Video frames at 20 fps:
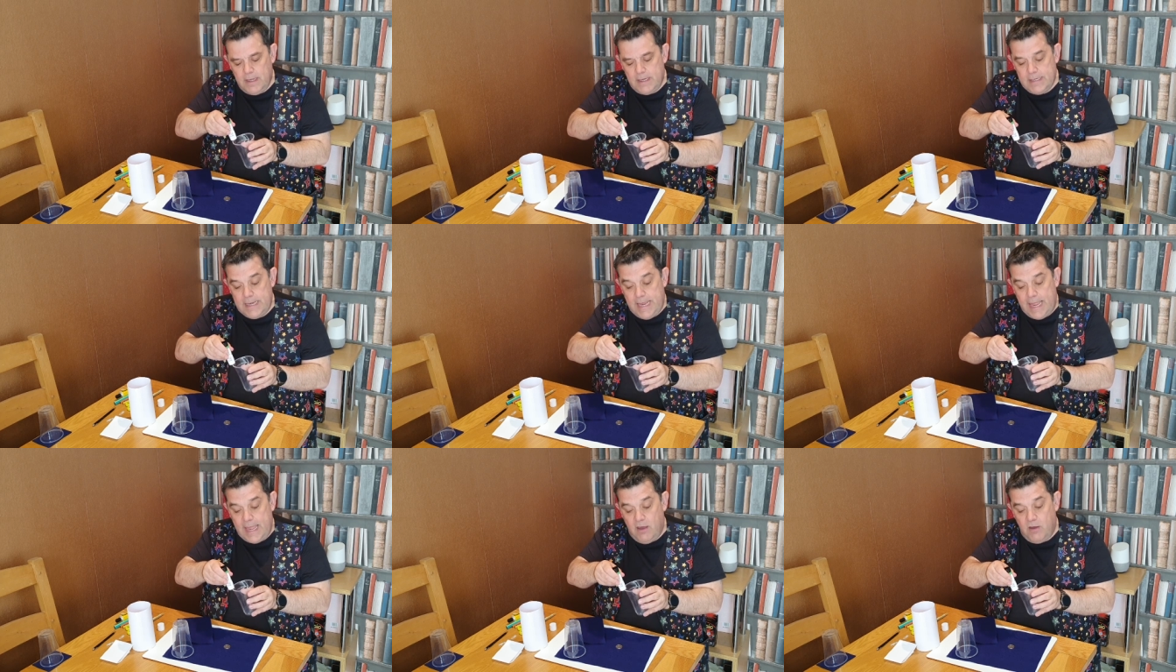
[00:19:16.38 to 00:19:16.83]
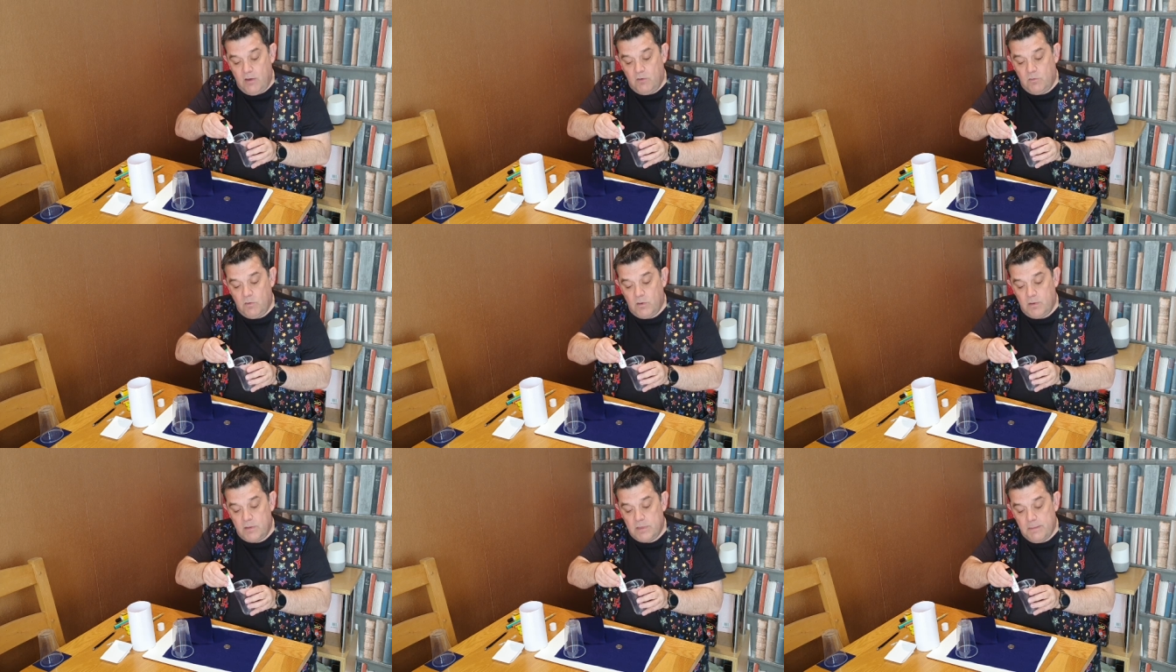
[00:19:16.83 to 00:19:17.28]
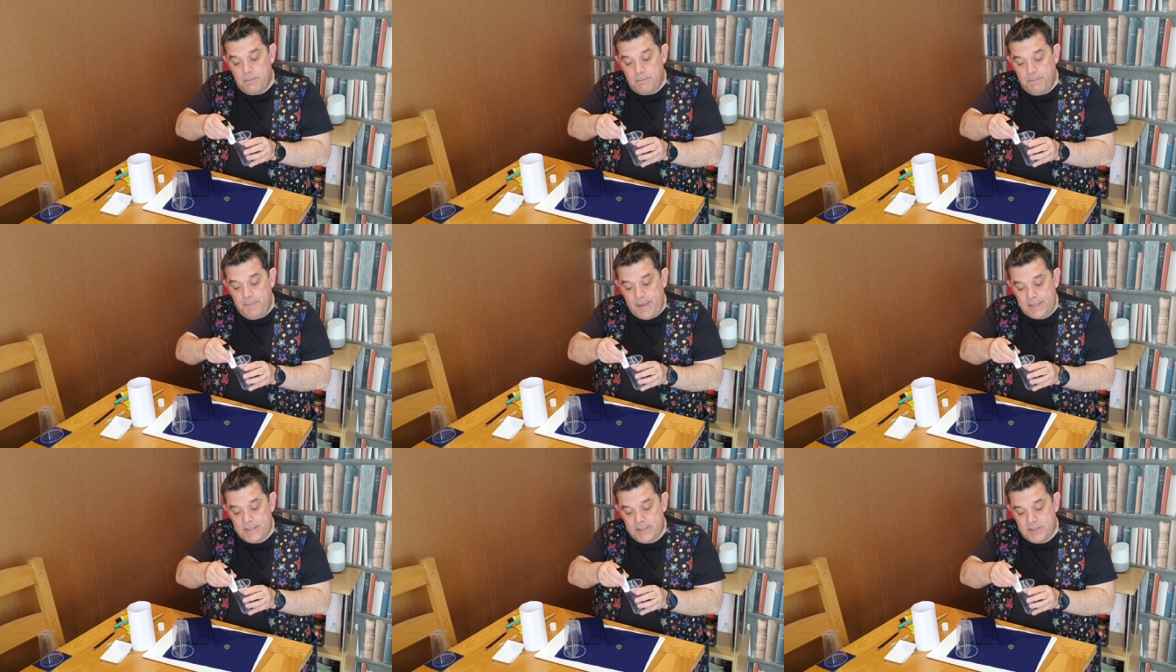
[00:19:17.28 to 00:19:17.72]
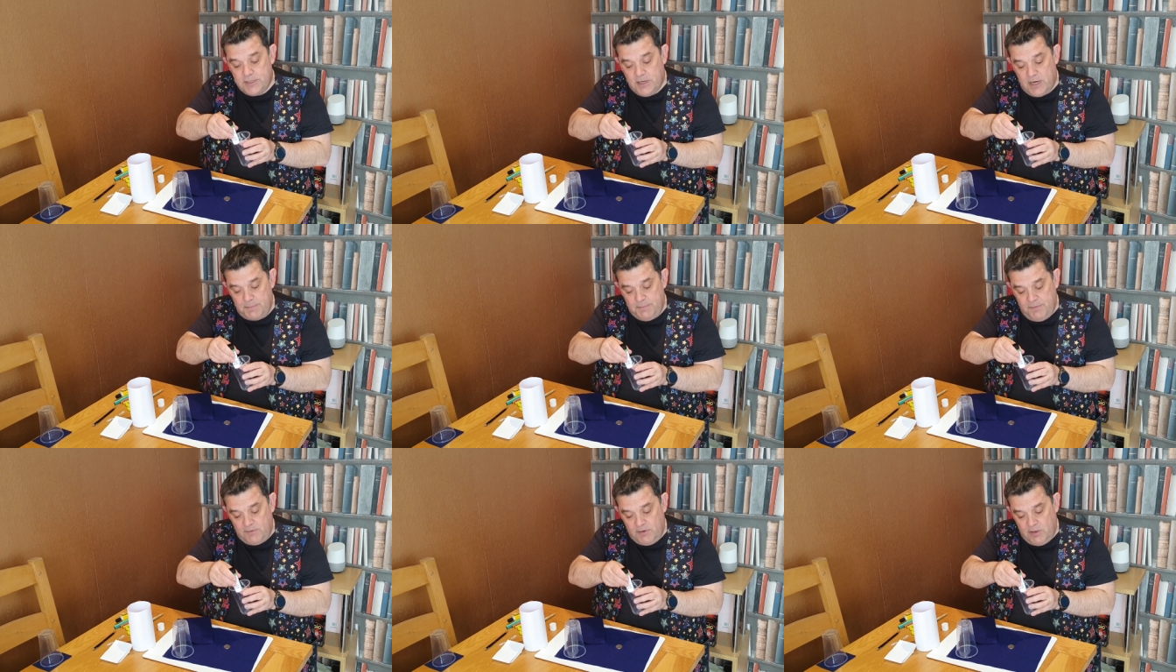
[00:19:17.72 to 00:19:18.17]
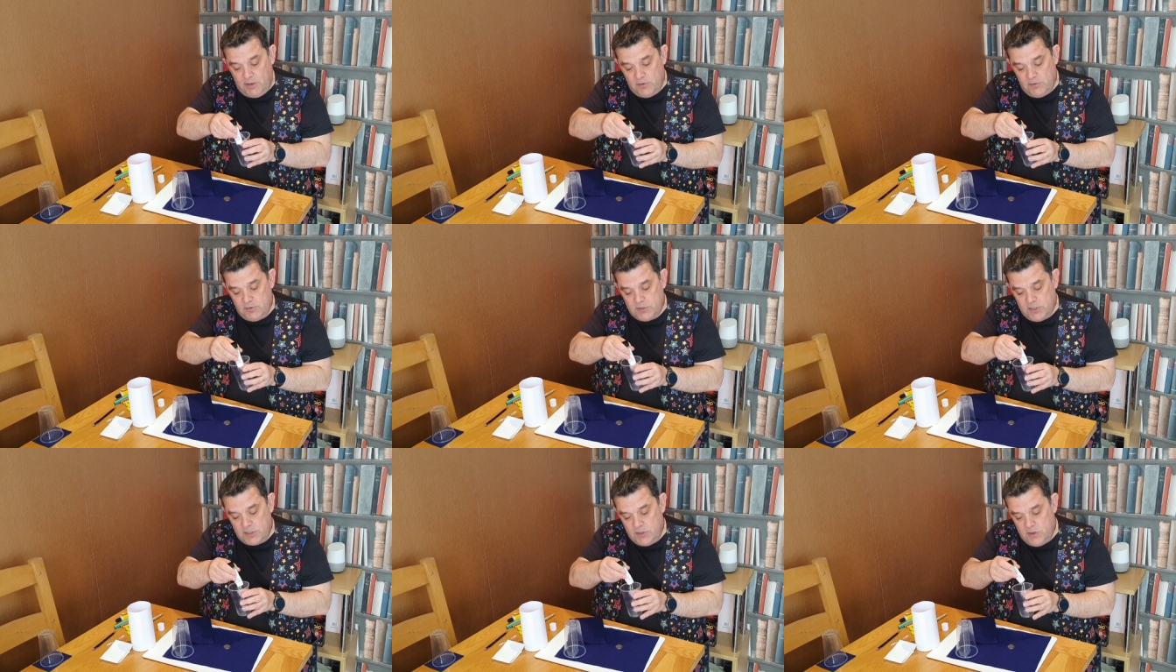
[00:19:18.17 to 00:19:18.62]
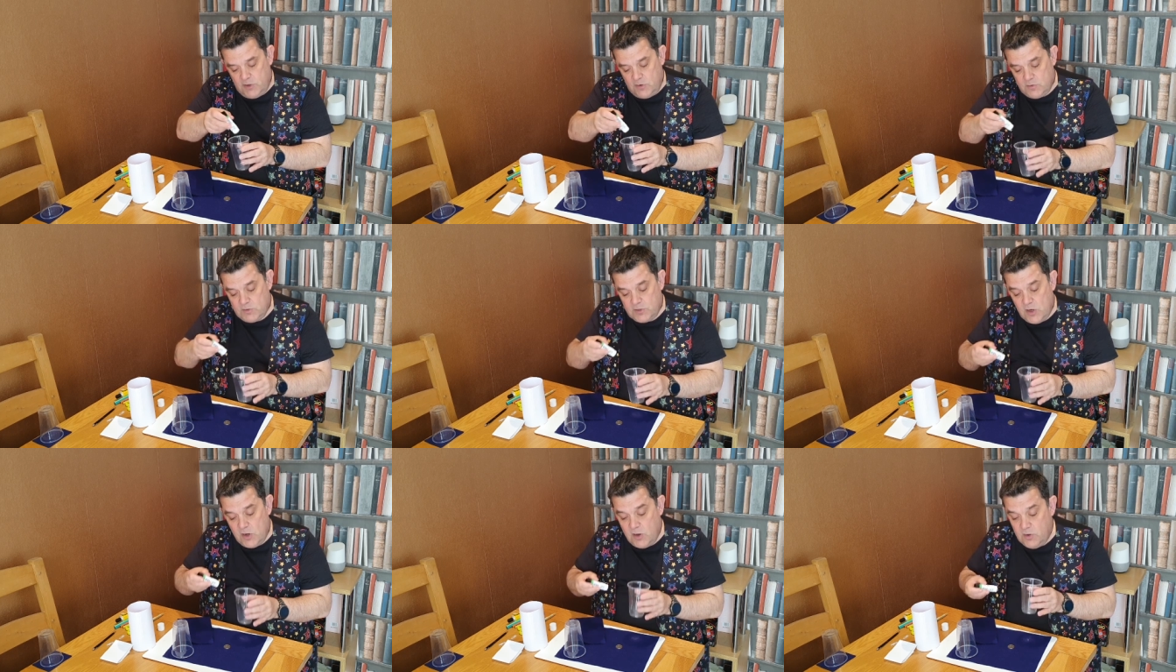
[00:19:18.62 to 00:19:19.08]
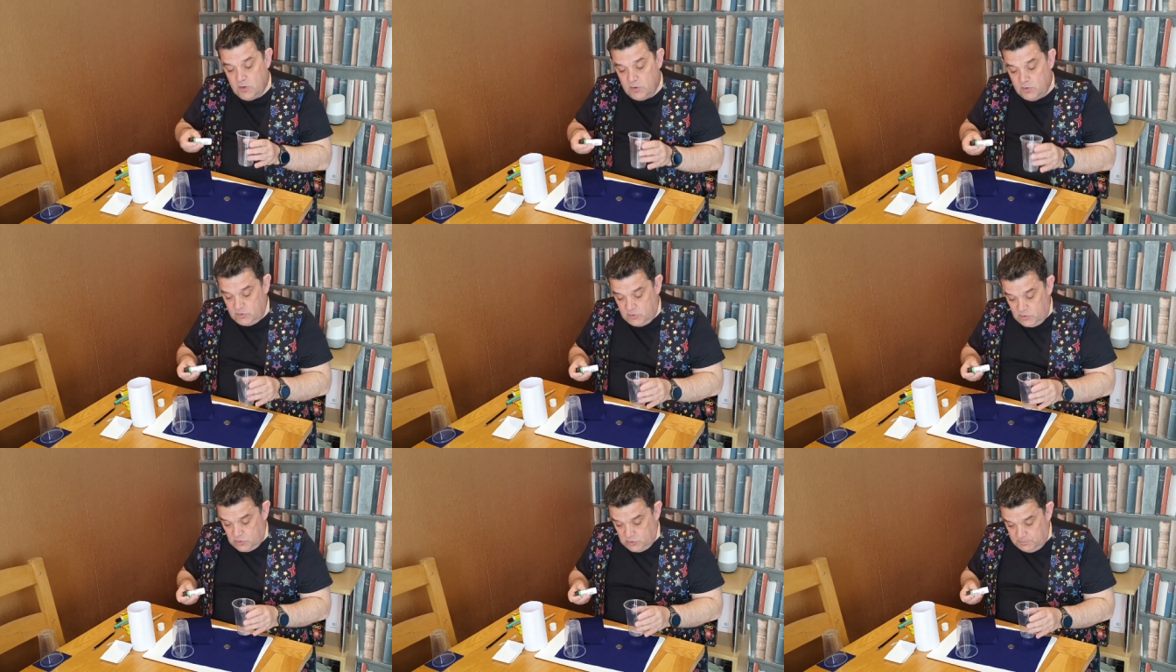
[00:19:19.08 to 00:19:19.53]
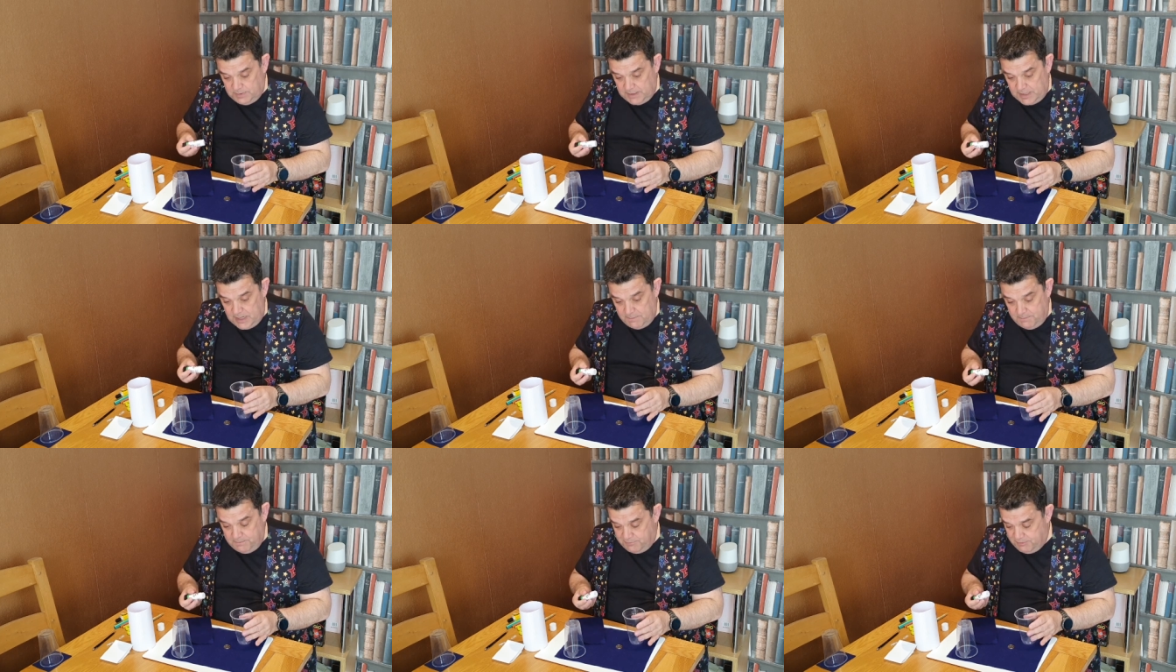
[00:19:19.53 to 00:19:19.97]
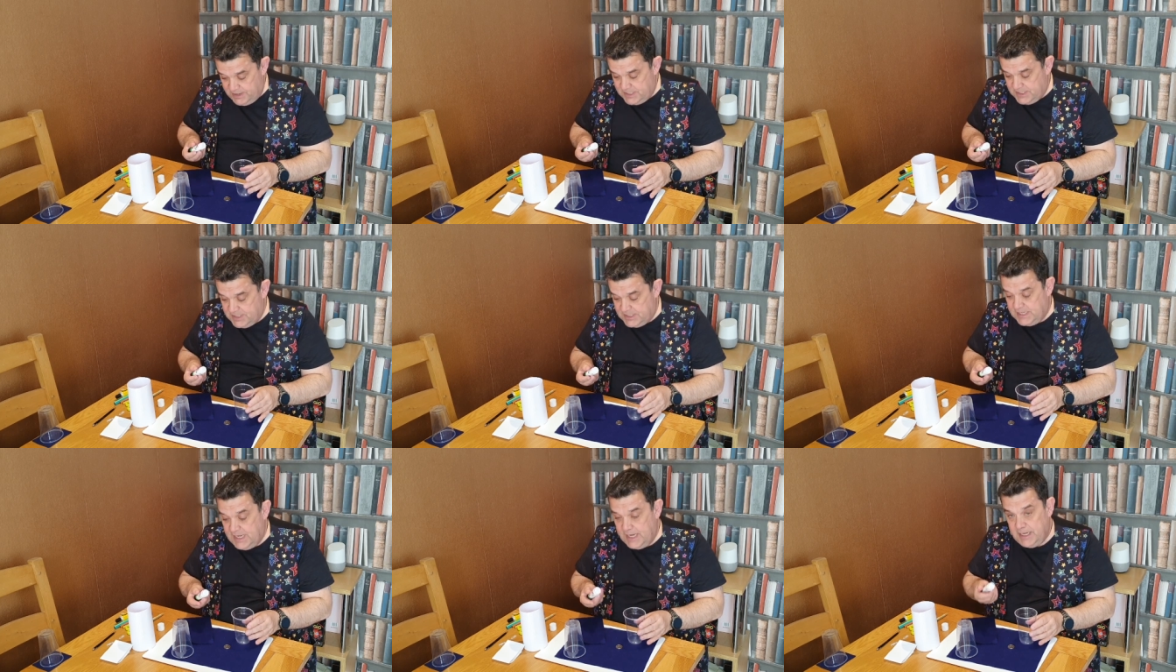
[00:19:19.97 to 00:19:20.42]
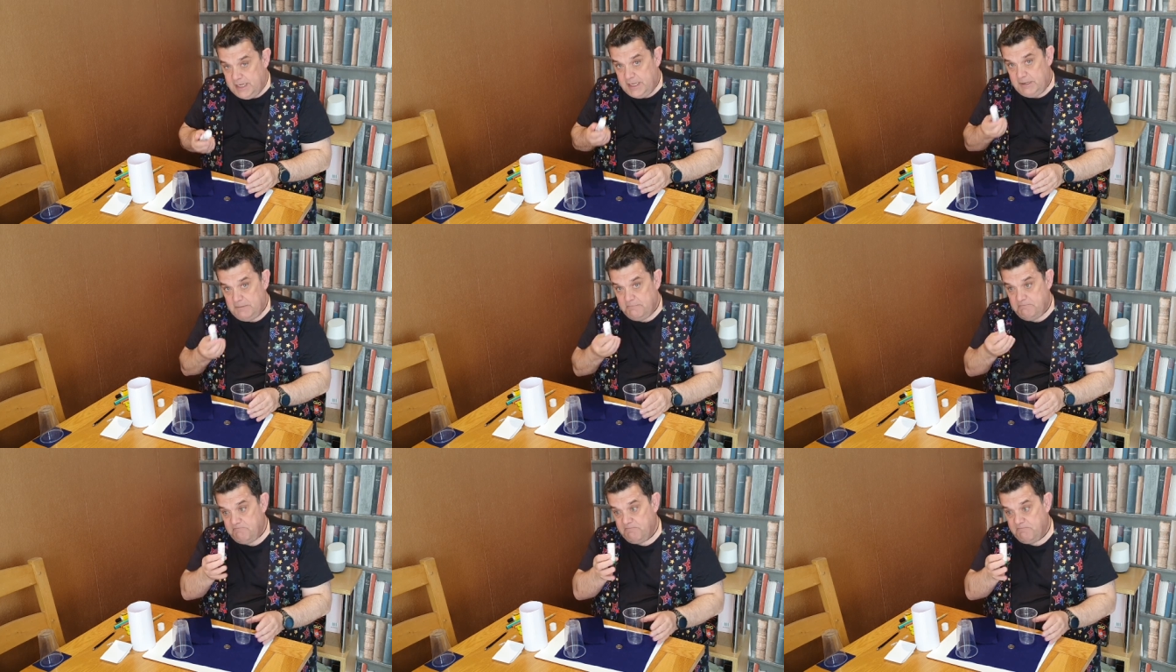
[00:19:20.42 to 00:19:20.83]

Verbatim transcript: now the best type of glue to use could be a Pritt Stick